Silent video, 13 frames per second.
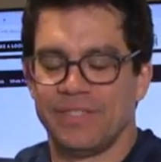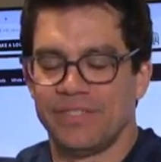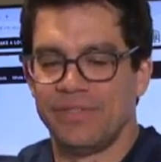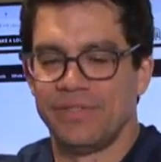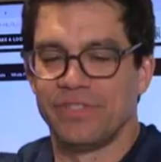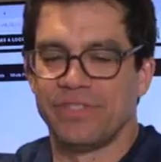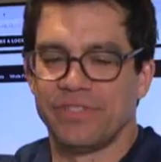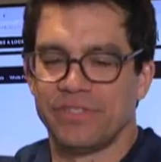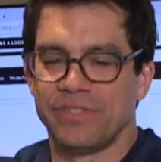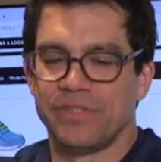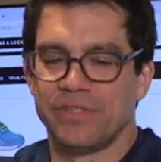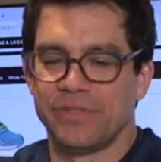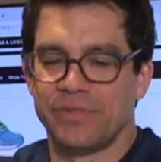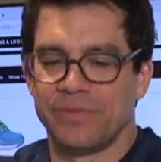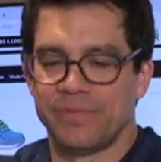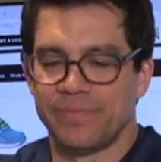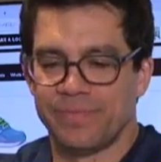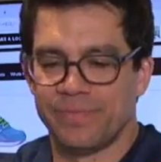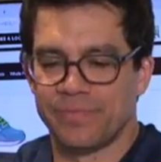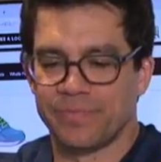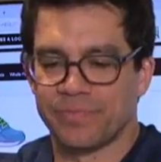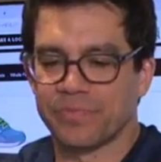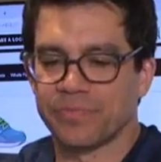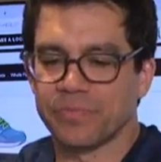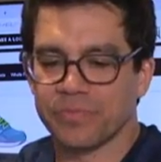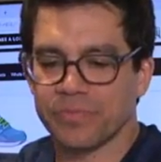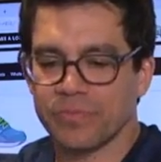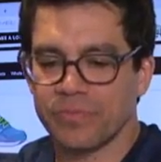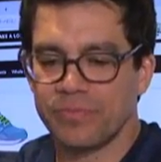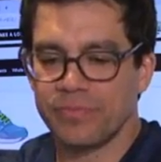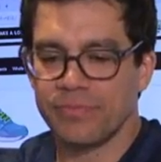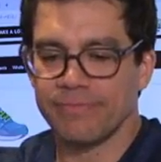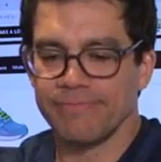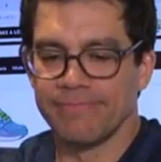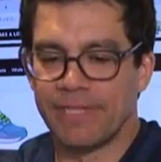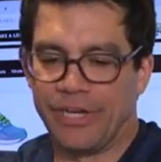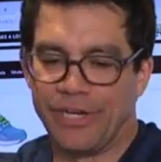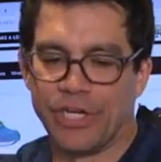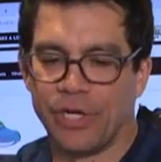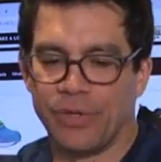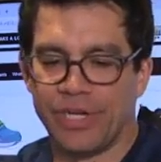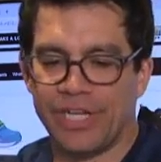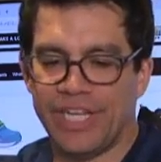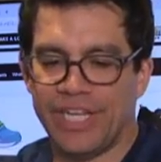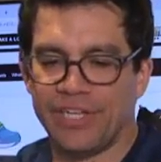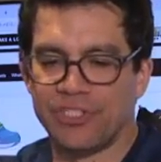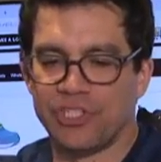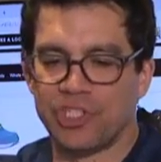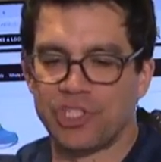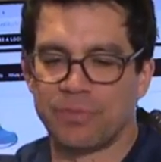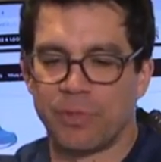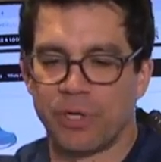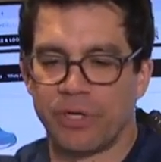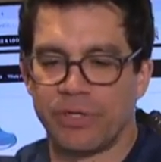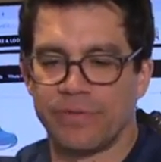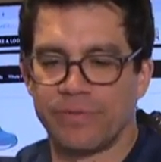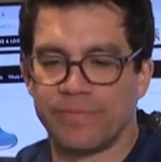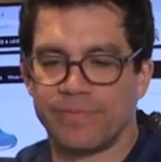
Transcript: Doom doo dum. There you go. Adidas is smart.